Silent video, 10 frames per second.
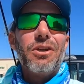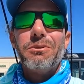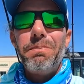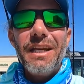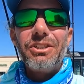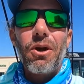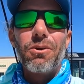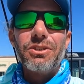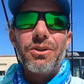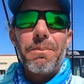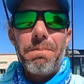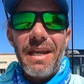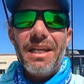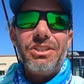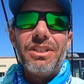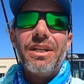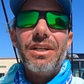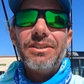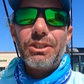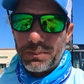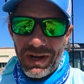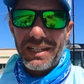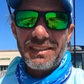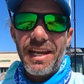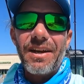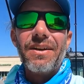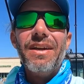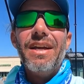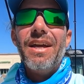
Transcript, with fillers: There's beachgoers on the beach. Spring is here.